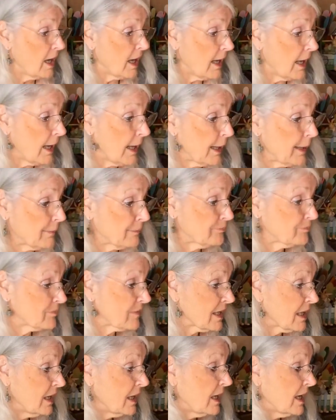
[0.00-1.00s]
Um,
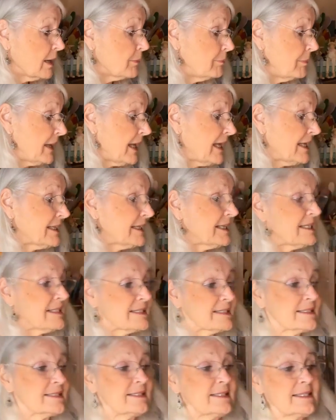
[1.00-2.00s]
but
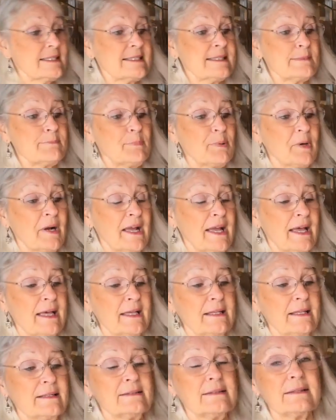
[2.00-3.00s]
it's this
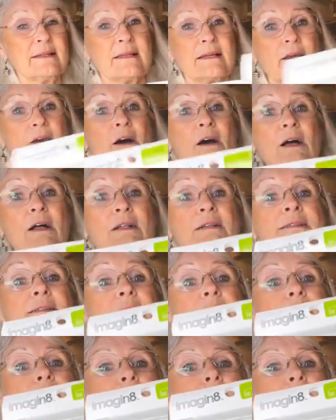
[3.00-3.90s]
brand called